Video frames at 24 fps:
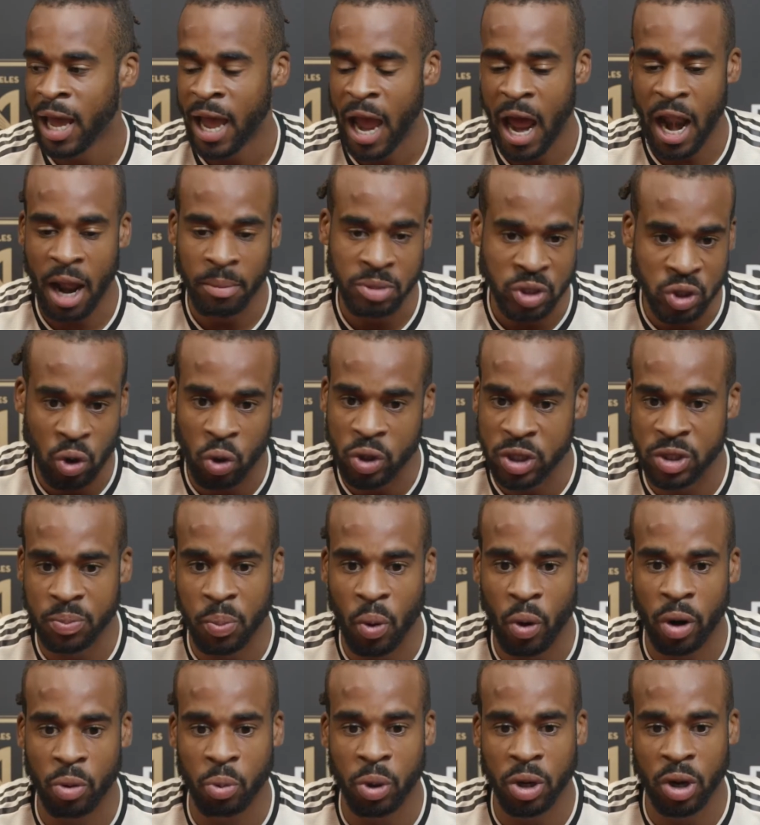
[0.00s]
And I'm so
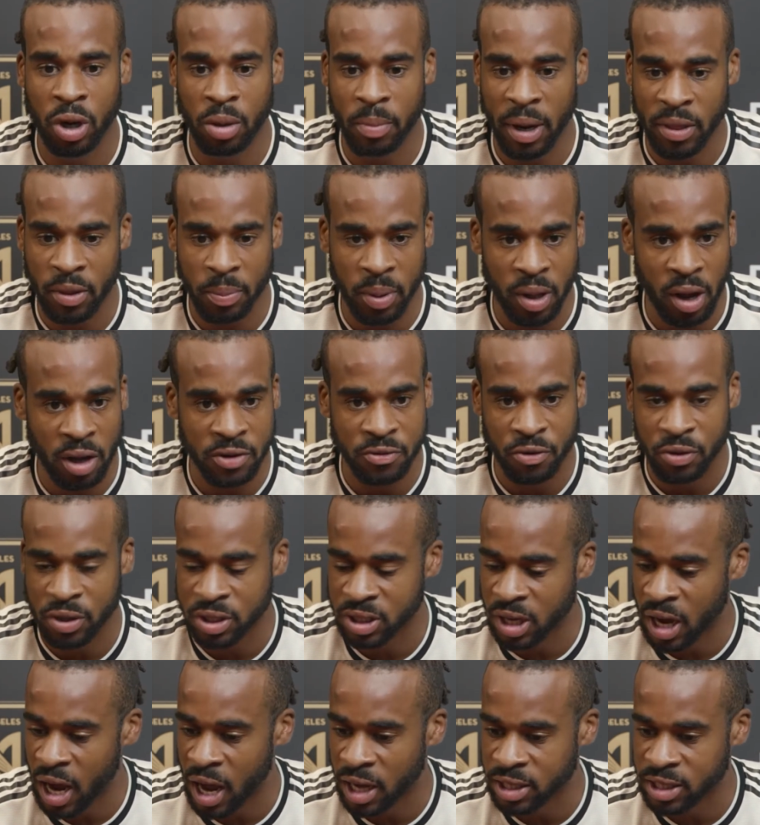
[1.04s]
disappointed we couldn't make the playoffs for these
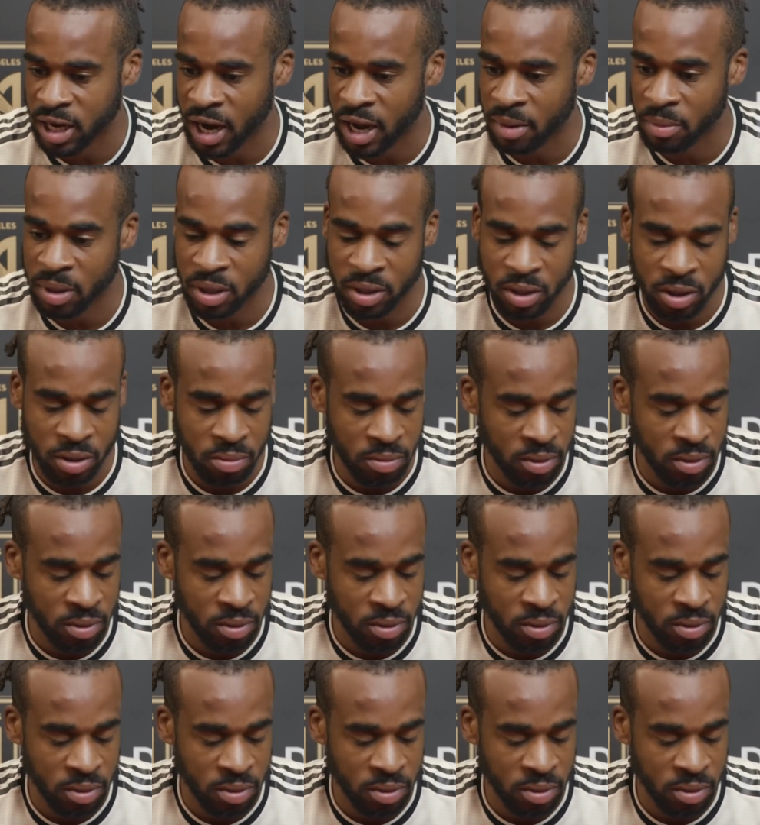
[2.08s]
guys. I'm